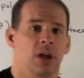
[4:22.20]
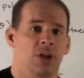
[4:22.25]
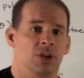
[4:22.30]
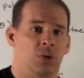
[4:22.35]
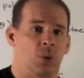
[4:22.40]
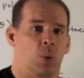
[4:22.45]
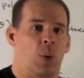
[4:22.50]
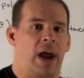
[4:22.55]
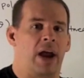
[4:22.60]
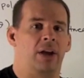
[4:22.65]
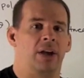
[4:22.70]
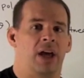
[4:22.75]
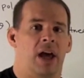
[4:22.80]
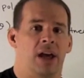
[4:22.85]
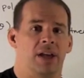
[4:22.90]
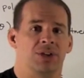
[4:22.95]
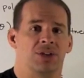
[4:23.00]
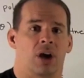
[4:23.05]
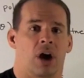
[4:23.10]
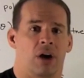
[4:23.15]
So where
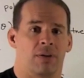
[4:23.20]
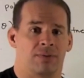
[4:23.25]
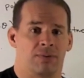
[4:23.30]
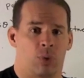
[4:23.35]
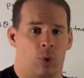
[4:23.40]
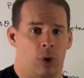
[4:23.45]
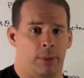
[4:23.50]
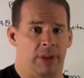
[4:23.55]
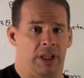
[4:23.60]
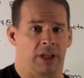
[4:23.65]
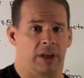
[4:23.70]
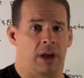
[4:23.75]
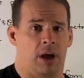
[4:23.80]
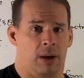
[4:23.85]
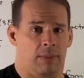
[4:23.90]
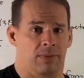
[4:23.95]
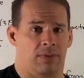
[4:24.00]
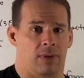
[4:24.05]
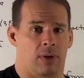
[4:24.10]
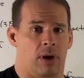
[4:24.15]
does our formula
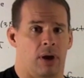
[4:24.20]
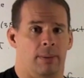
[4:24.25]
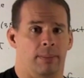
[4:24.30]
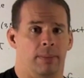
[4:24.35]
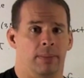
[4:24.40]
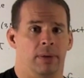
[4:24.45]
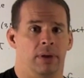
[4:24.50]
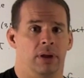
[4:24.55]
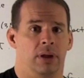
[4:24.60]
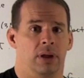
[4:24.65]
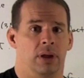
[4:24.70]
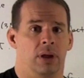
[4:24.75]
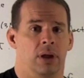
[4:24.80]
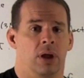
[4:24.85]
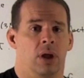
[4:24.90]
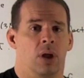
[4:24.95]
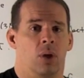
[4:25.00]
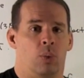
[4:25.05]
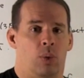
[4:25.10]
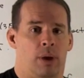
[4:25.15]
come from?
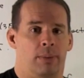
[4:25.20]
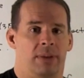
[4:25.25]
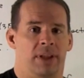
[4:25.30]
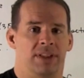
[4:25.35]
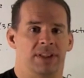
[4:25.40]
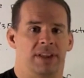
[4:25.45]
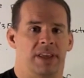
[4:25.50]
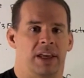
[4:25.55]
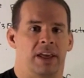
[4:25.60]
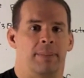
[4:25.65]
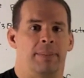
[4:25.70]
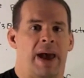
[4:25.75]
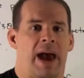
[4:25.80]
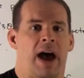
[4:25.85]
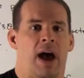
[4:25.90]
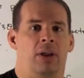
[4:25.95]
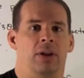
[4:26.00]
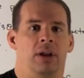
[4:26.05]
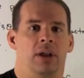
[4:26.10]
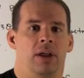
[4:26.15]
Well, let's think
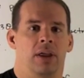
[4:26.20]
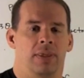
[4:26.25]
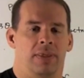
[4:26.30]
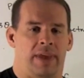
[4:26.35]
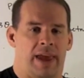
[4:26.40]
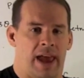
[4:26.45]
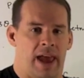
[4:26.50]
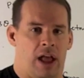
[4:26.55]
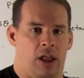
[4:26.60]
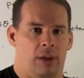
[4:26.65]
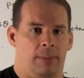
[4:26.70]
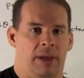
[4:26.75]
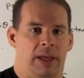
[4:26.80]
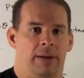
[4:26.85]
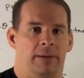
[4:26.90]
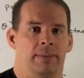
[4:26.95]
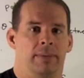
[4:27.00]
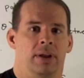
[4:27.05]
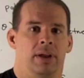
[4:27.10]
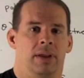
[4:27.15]
about the
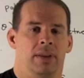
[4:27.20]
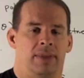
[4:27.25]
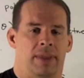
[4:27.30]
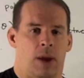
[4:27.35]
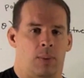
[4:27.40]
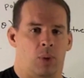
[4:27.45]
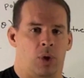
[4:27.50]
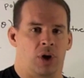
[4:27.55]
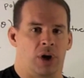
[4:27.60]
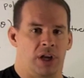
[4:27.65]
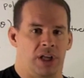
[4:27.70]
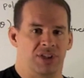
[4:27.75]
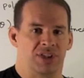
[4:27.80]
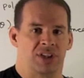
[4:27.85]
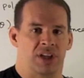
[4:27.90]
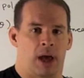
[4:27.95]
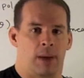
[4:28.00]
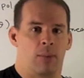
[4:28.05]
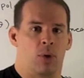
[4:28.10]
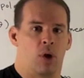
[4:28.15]
element that we're going to
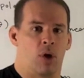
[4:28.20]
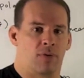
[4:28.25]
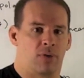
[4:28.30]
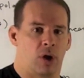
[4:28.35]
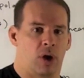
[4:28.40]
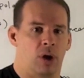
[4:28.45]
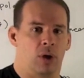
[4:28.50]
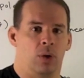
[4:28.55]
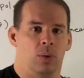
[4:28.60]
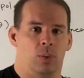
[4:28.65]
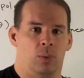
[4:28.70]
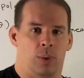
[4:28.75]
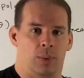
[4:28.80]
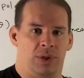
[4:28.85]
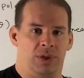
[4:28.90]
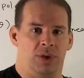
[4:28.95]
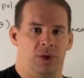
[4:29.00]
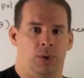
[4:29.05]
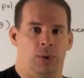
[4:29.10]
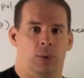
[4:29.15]
sum over when
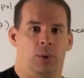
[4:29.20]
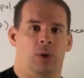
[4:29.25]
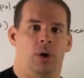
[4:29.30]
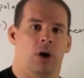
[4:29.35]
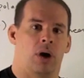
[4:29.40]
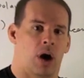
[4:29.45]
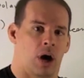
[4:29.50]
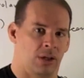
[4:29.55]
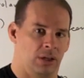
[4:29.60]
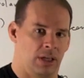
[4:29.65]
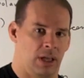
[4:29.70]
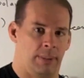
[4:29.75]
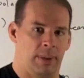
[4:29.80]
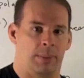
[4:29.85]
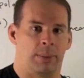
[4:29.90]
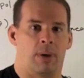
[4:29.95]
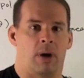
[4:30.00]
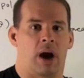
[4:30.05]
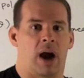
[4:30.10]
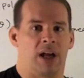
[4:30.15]
we do our
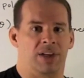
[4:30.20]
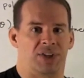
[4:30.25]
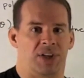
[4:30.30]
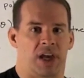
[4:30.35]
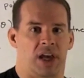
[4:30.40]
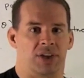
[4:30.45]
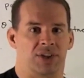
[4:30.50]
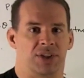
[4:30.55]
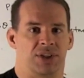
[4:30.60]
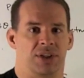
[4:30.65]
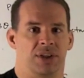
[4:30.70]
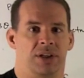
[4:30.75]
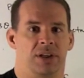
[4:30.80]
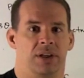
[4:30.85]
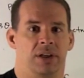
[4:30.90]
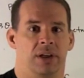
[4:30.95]
limit process.